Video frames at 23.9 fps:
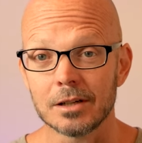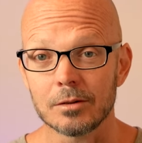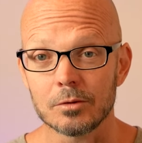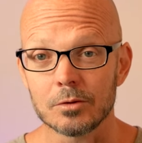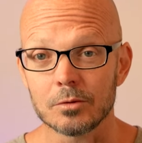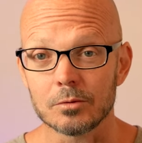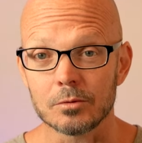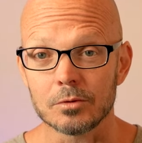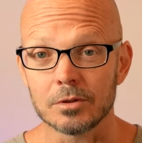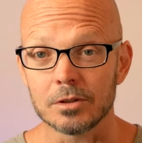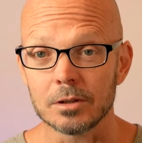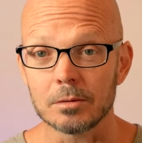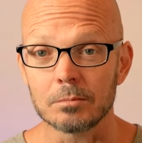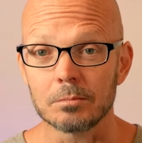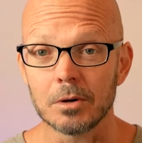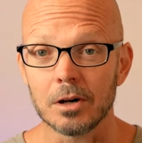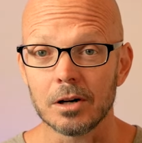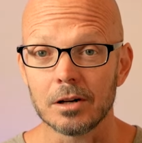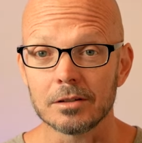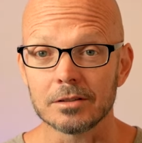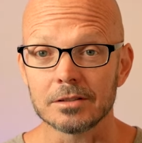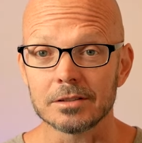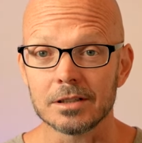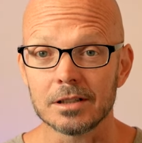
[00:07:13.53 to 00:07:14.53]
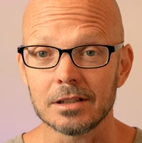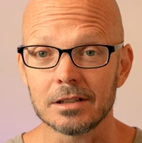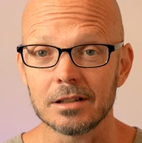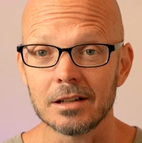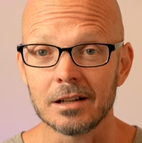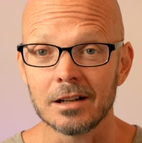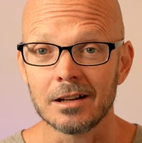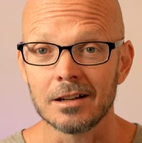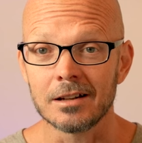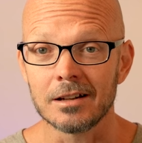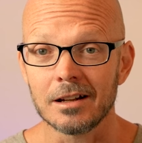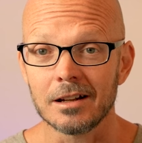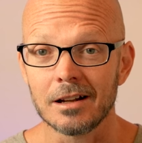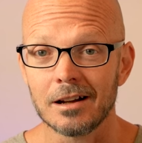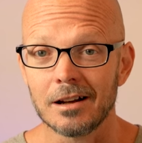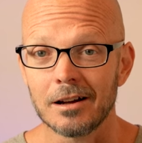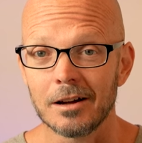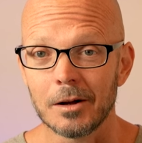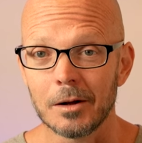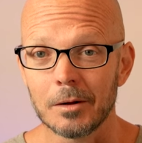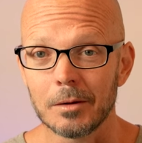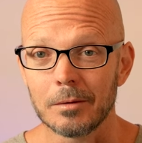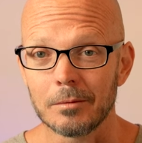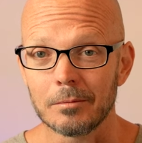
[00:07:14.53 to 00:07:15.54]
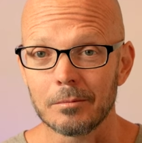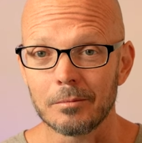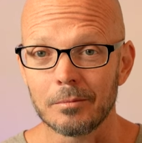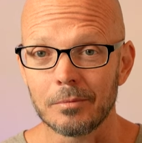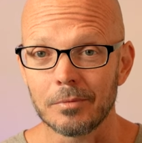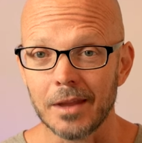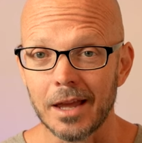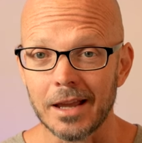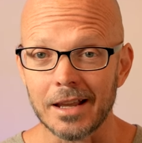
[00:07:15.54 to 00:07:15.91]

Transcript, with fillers: It was really ballsy um,